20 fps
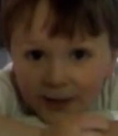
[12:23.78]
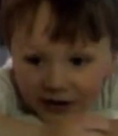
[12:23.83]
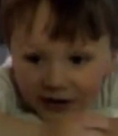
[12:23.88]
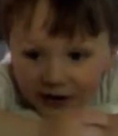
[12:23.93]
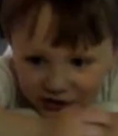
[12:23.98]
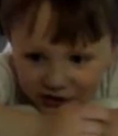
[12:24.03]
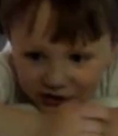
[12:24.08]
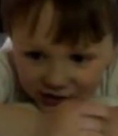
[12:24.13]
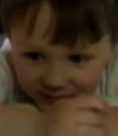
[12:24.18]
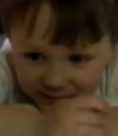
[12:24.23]

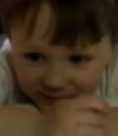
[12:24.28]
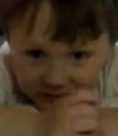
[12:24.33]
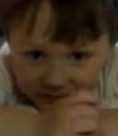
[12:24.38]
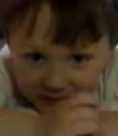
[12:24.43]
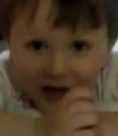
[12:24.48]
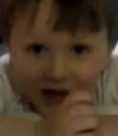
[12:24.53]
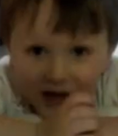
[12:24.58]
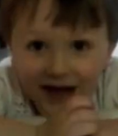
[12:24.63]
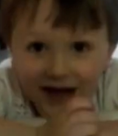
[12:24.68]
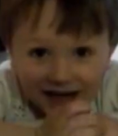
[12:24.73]
Passion
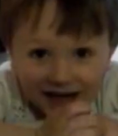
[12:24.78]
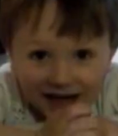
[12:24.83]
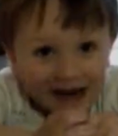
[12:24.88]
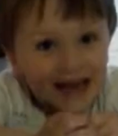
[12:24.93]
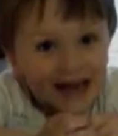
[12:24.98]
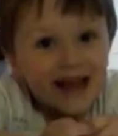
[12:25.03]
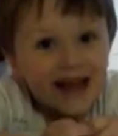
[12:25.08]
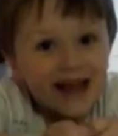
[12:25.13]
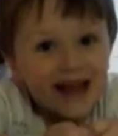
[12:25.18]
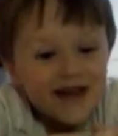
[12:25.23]
Blade
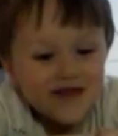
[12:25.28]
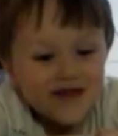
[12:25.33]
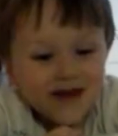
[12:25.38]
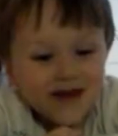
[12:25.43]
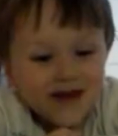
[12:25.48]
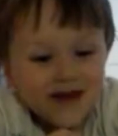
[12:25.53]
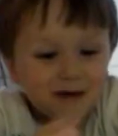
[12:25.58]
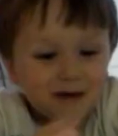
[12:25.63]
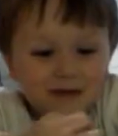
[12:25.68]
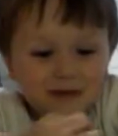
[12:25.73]
and,
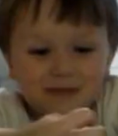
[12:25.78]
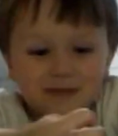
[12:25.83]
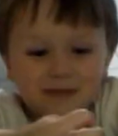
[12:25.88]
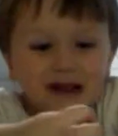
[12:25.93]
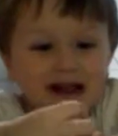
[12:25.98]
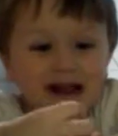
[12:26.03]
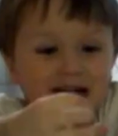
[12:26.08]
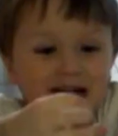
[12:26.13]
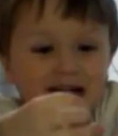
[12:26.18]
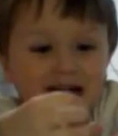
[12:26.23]
and the blade